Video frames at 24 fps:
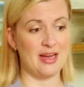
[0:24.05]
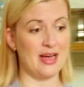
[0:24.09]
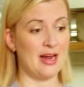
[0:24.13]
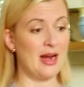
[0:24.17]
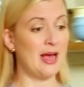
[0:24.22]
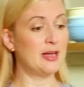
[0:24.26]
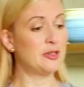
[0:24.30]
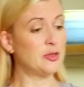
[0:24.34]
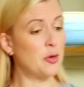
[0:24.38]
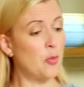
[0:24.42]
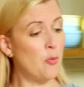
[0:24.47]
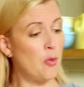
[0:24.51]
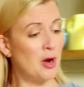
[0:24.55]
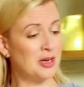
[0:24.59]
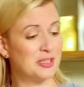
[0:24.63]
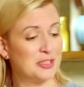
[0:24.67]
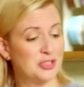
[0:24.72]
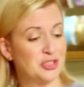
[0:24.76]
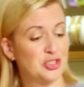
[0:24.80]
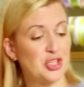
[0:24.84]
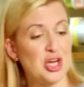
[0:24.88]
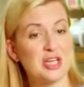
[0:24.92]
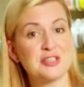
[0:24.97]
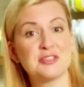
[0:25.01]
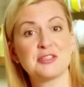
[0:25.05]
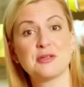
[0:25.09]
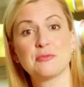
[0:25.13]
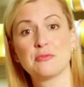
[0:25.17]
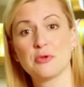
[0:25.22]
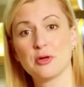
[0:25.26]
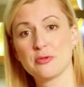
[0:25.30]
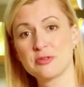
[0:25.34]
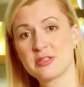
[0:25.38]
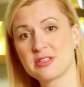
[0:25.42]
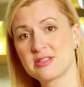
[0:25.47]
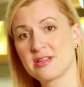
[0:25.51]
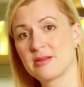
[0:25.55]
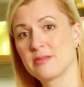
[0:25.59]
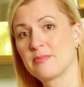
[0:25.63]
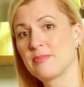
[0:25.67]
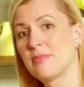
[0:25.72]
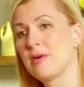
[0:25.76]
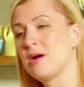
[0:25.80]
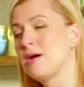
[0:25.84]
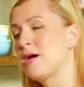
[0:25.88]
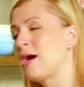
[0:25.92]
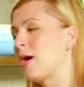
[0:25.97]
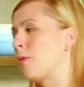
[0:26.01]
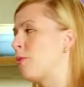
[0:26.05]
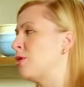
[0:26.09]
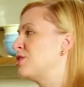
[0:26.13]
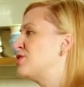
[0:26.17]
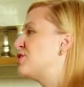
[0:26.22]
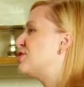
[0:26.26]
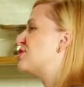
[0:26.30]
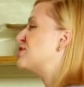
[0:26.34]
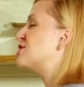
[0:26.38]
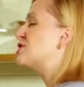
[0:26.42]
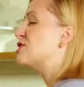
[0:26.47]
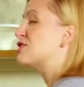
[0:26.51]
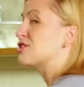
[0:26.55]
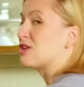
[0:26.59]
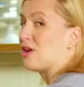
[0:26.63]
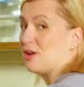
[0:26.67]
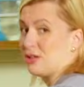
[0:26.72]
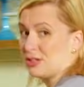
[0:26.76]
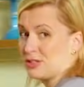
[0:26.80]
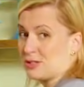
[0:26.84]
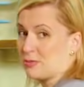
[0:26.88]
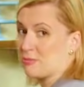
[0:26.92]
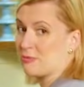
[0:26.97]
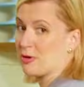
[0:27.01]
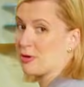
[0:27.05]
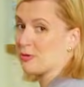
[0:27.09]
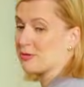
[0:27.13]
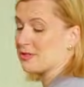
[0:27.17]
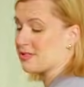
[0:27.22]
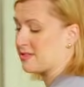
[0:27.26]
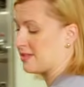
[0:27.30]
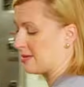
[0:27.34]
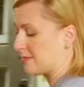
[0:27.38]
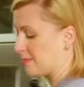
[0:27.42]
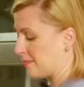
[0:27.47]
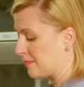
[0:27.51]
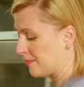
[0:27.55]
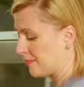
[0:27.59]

And I don't want to just roast them, I want to salt roast them.